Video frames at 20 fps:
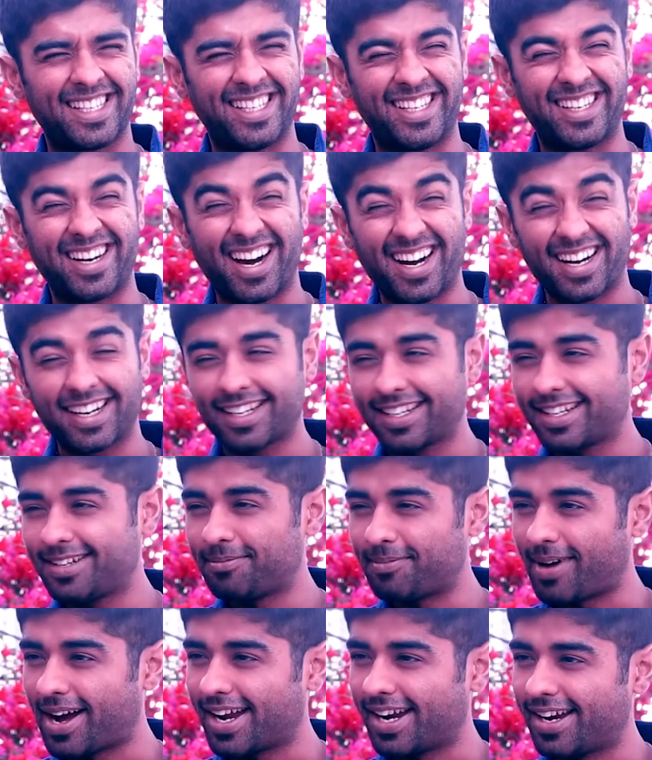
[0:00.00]
drugged
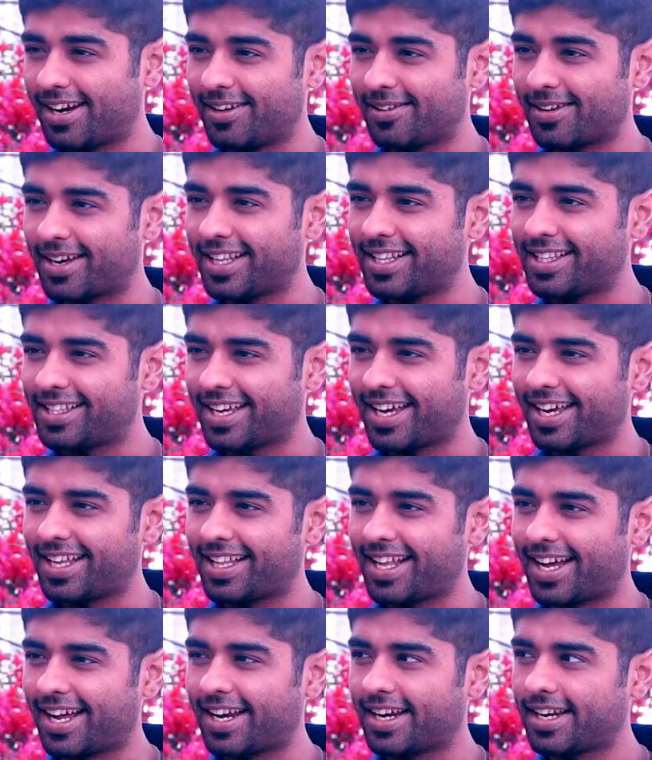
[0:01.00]
mind, you can say,
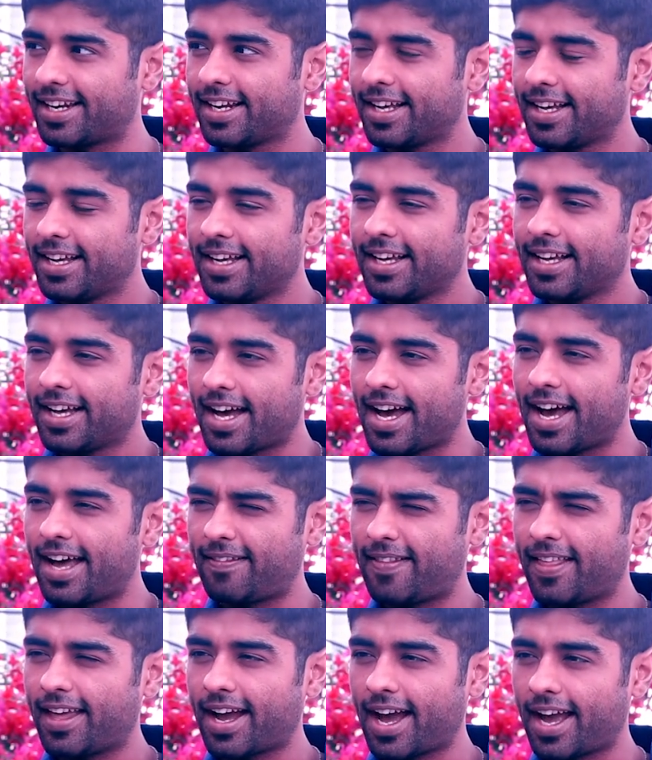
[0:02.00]
that
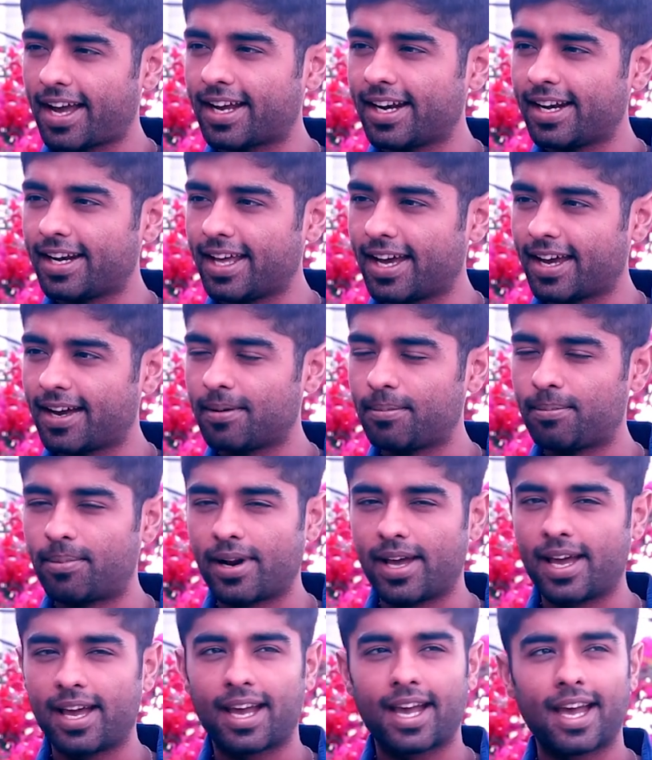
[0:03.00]
I think I can take a
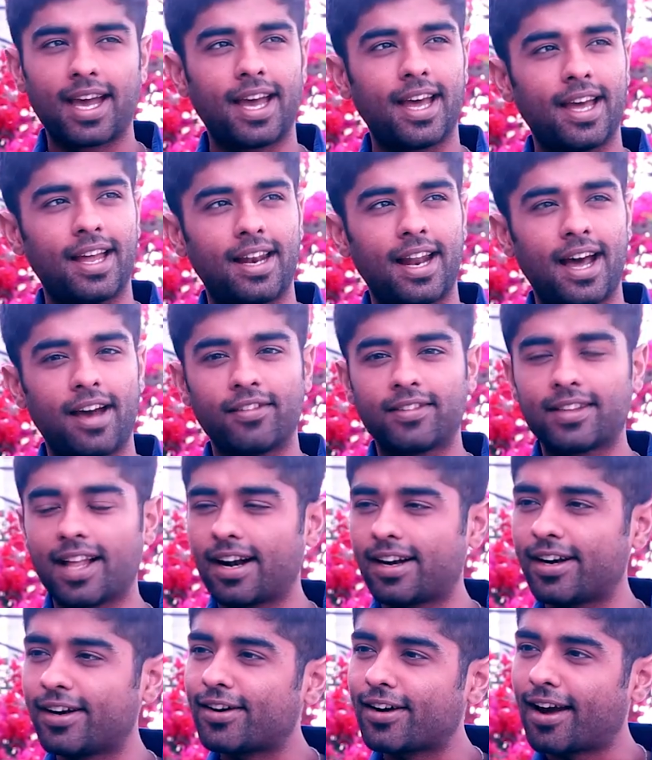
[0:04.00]
break, and I
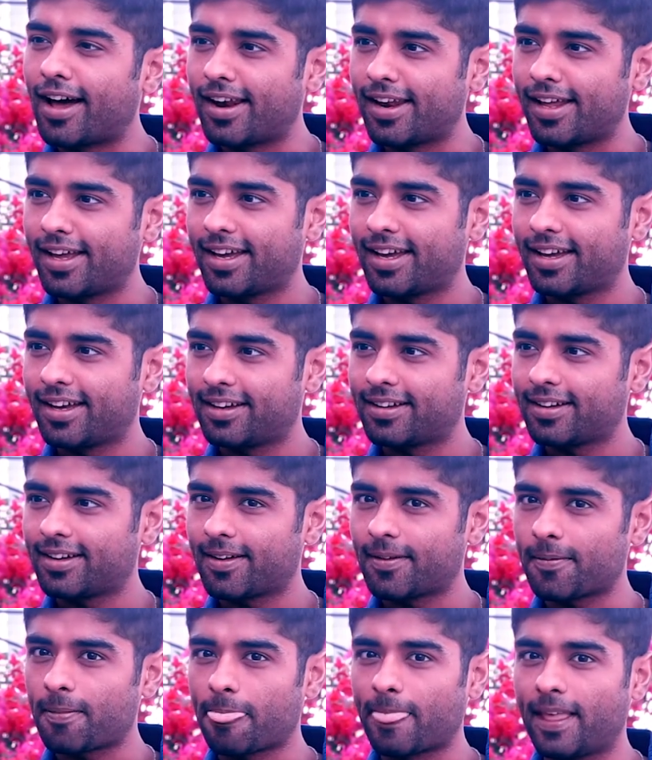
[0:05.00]
started running.
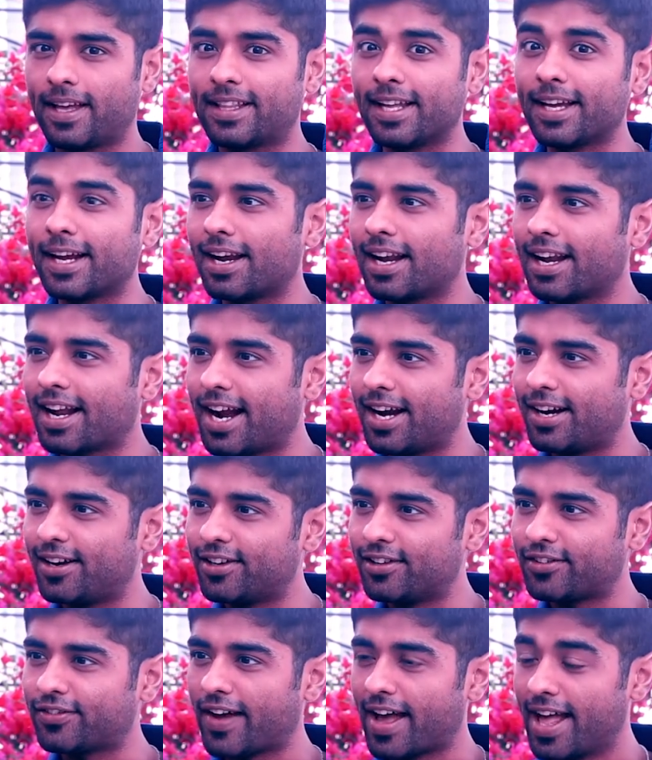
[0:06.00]
I think it'll
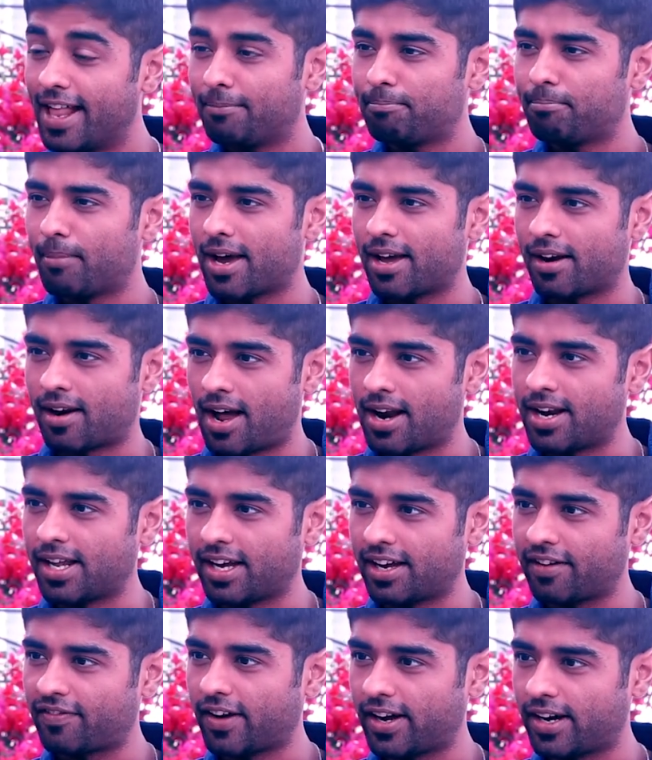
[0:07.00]
kind of help my
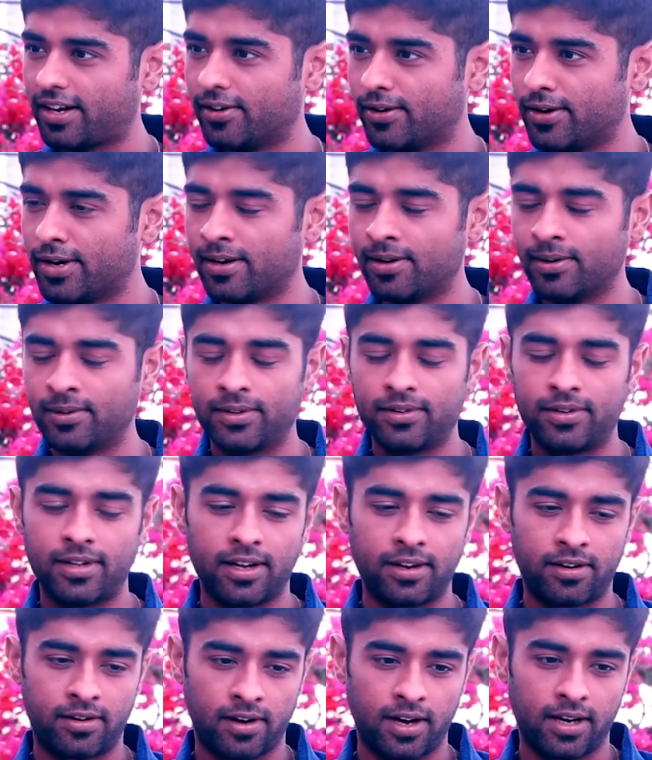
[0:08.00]
running if I don't do
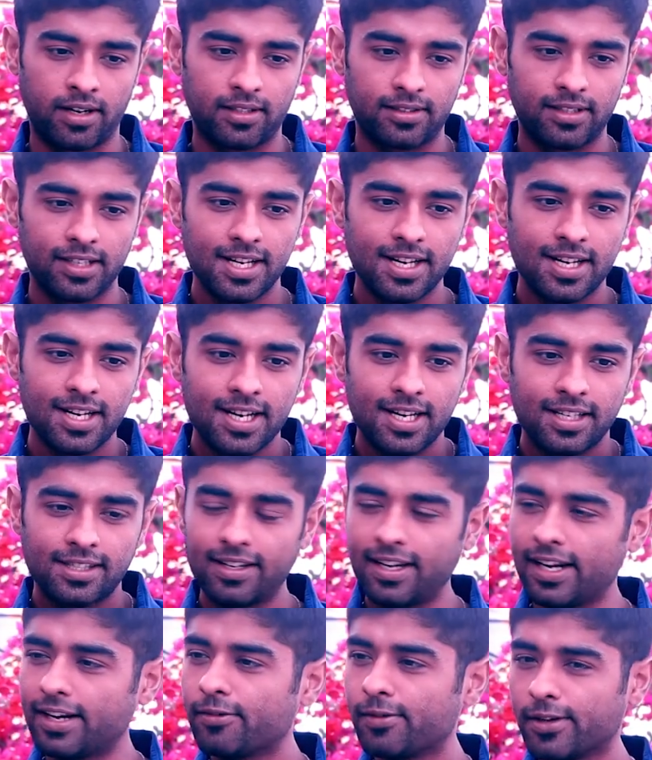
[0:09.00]
the drugs.
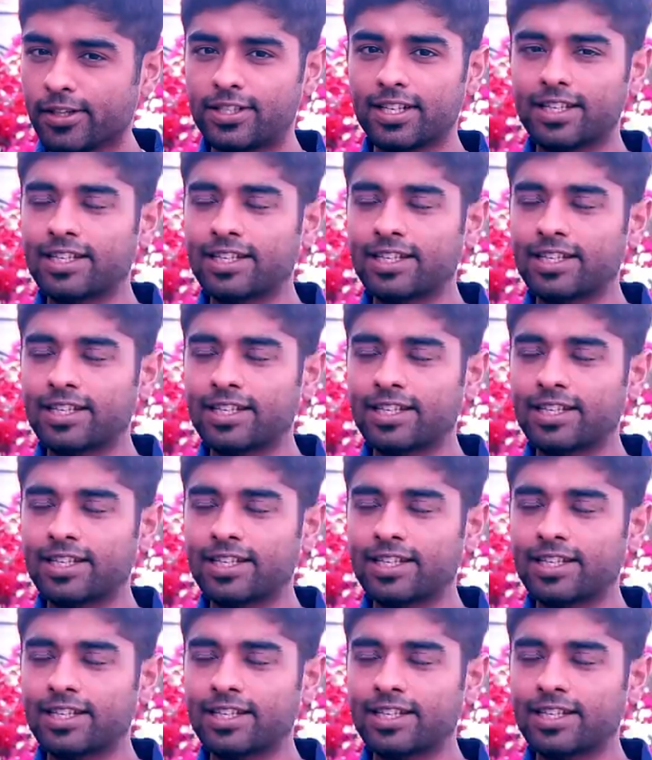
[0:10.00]
So it was